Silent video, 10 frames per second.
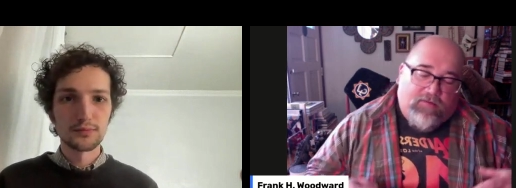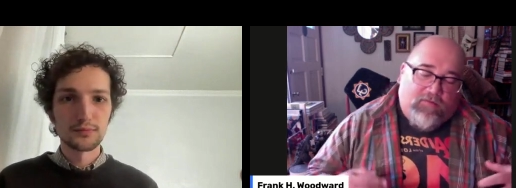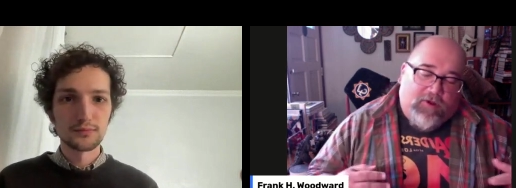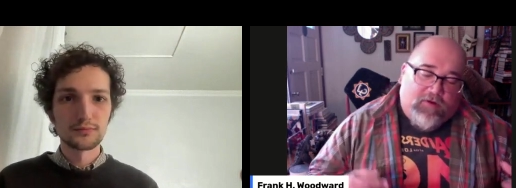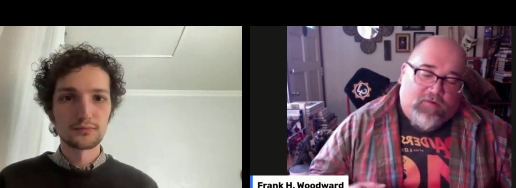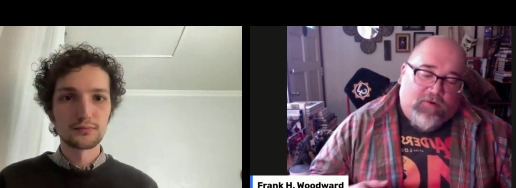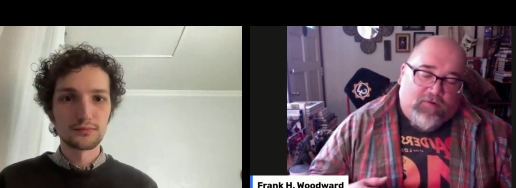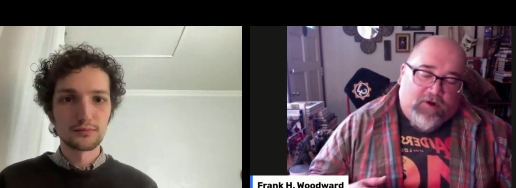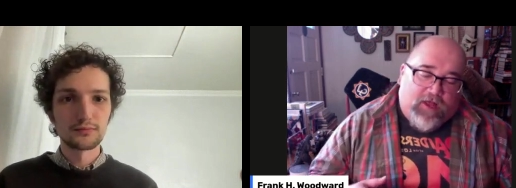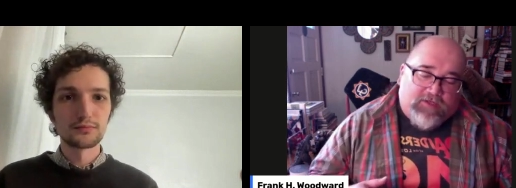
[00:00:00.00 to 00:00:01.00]
Speaker 1: we don't
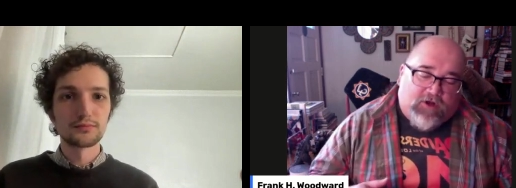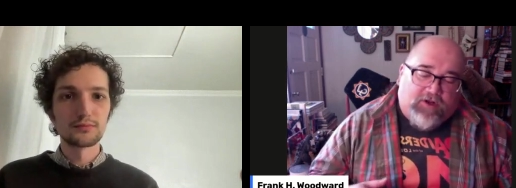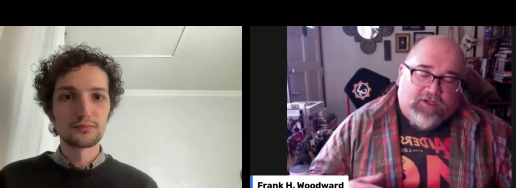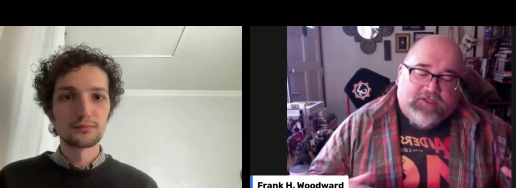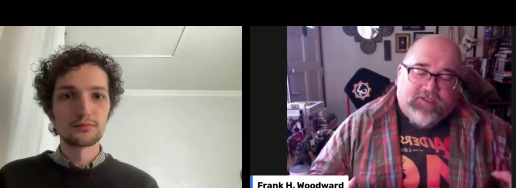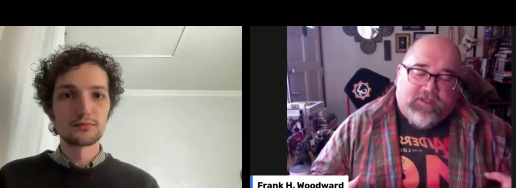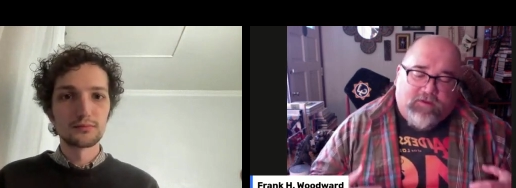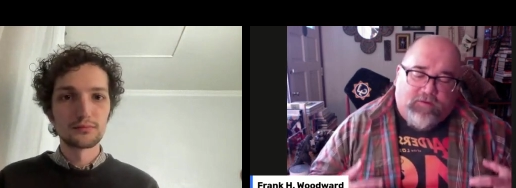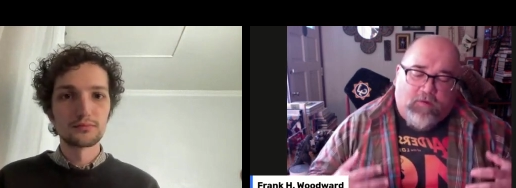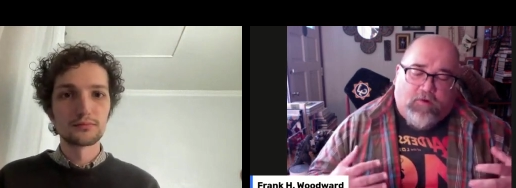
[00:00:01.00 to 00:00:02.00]
we're, we're, as audiences i
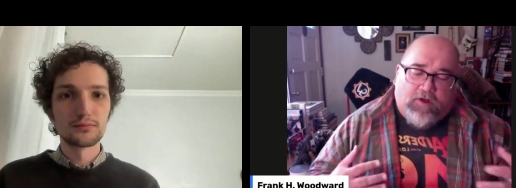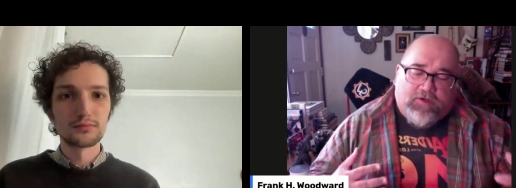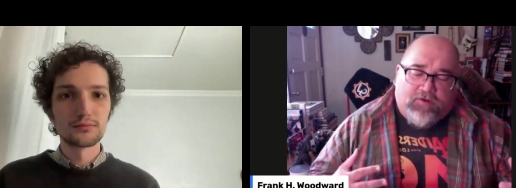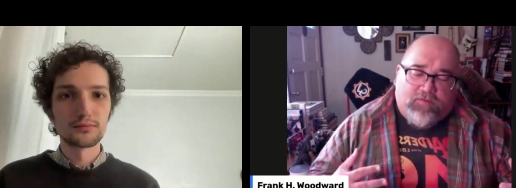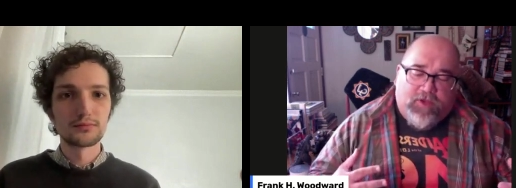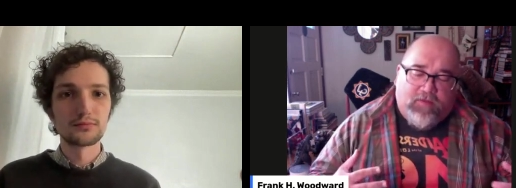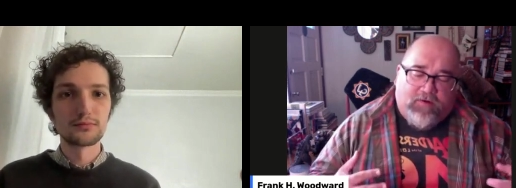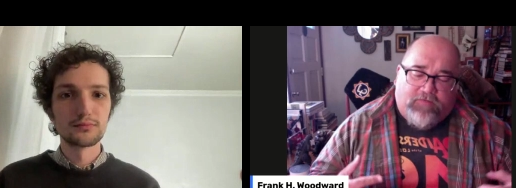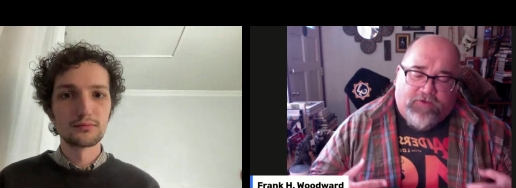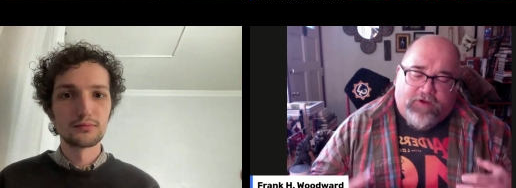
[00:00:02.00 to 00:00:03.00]
think we want to be
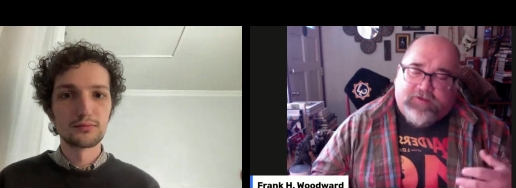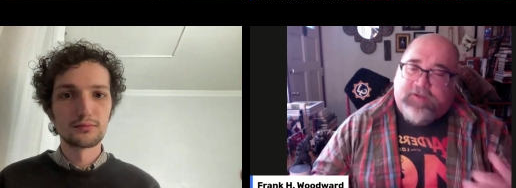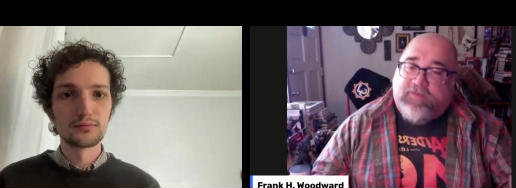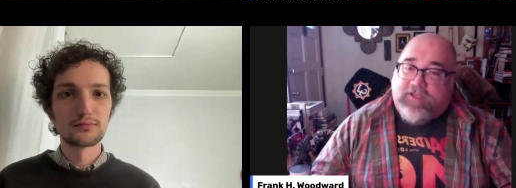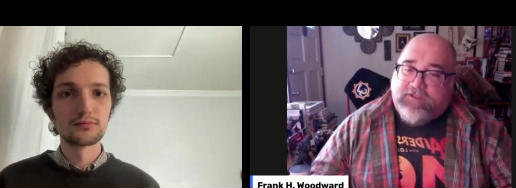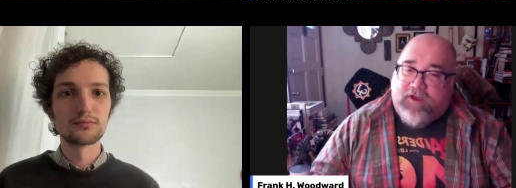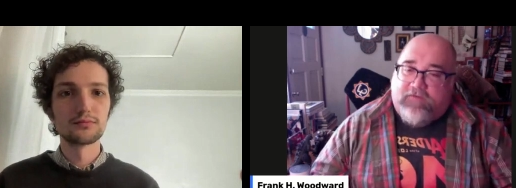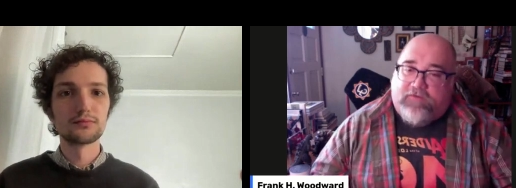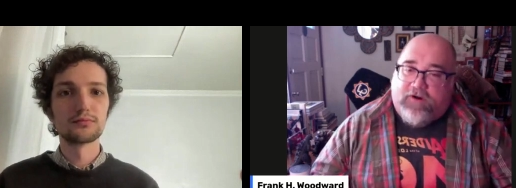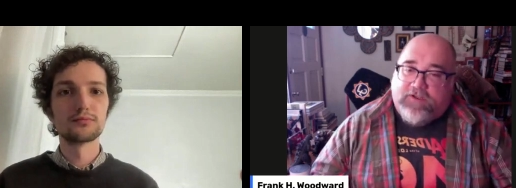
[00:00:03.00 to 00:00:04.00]
able to figure some things
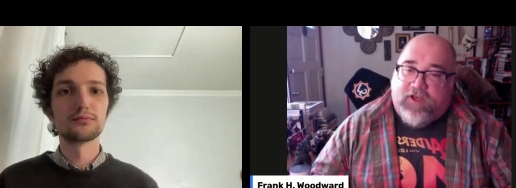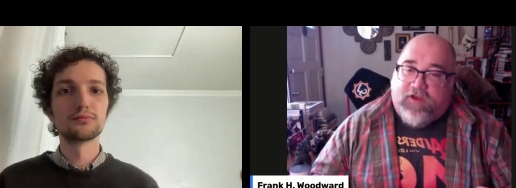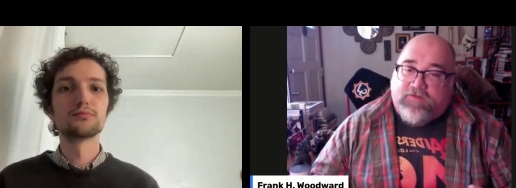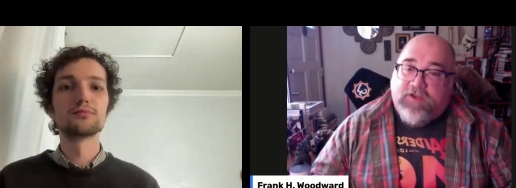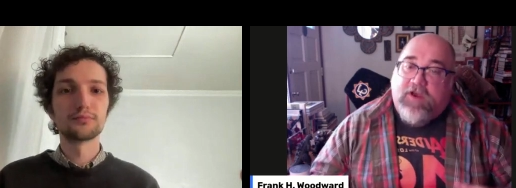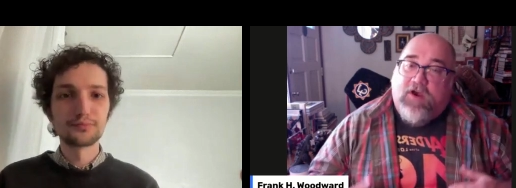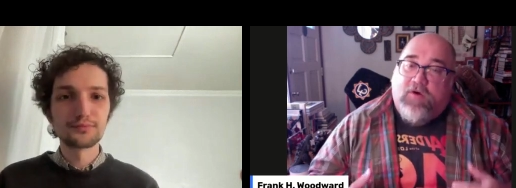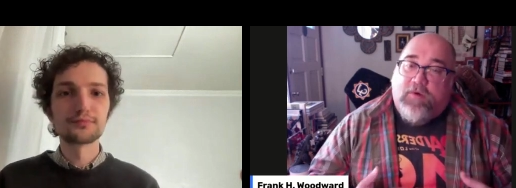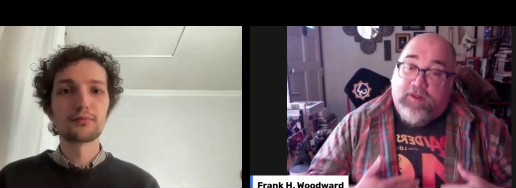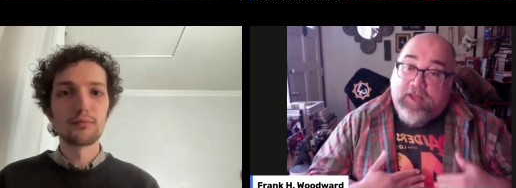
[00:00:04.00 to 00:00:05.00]
out for ourselves
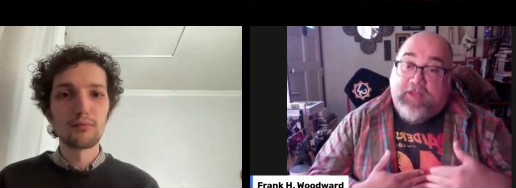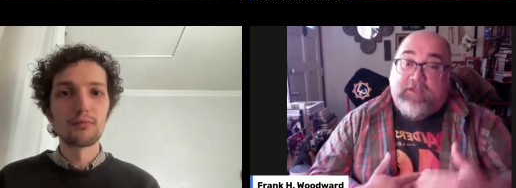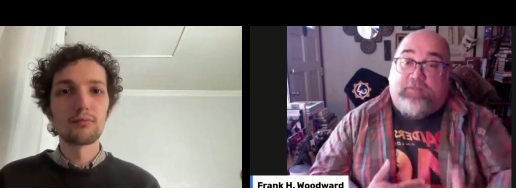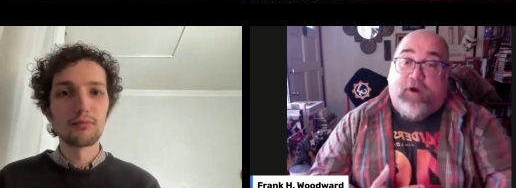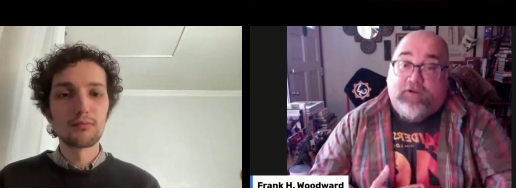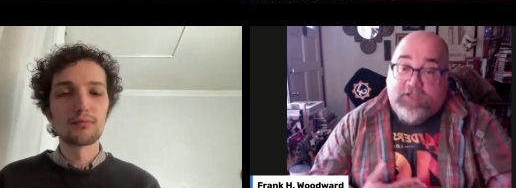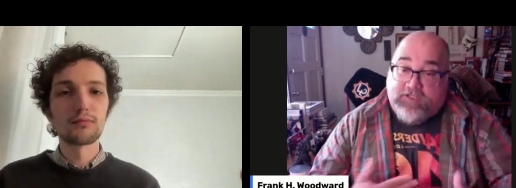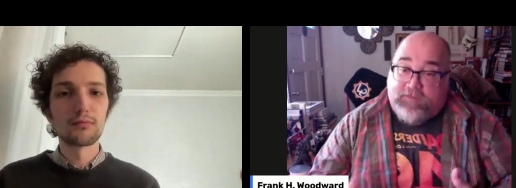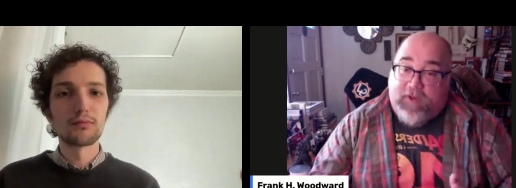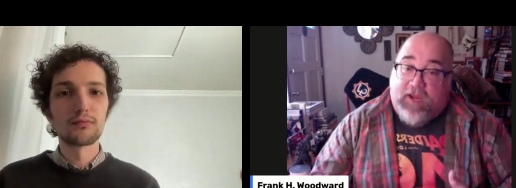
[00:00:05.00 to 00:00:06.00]
we like to
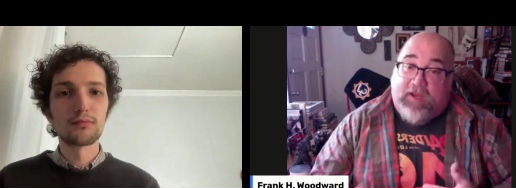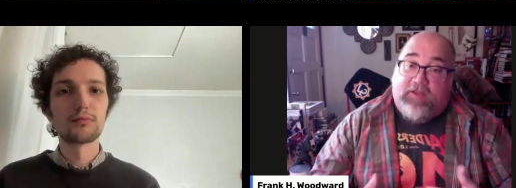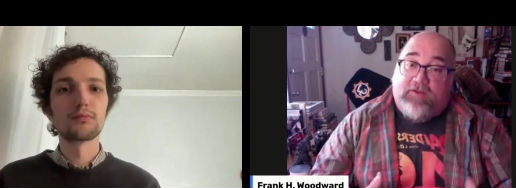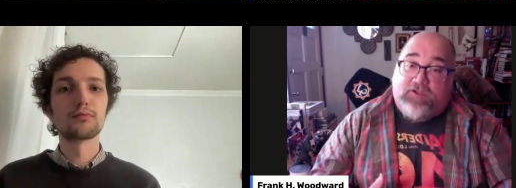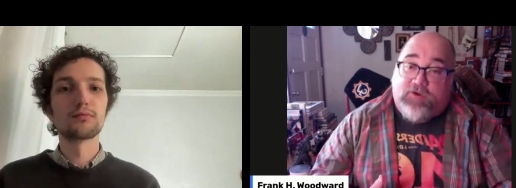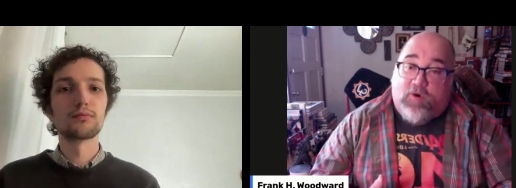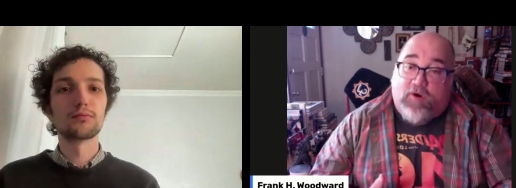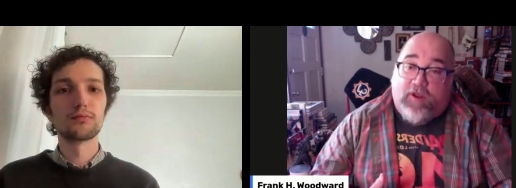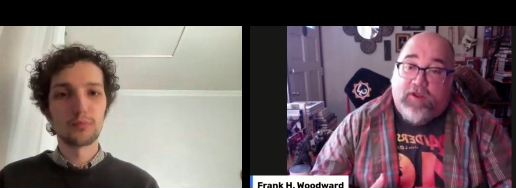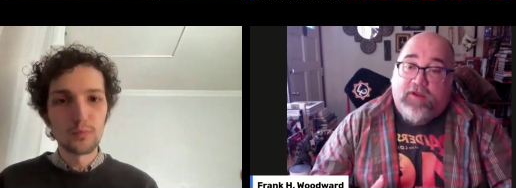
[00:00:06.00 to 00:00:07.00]
participate in the
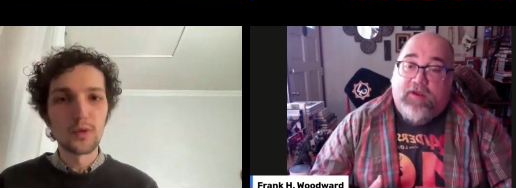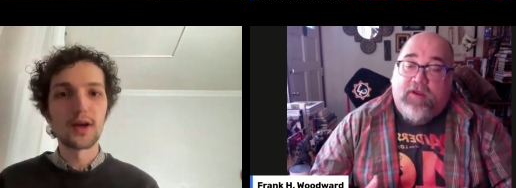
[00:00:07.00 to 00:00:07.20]
story.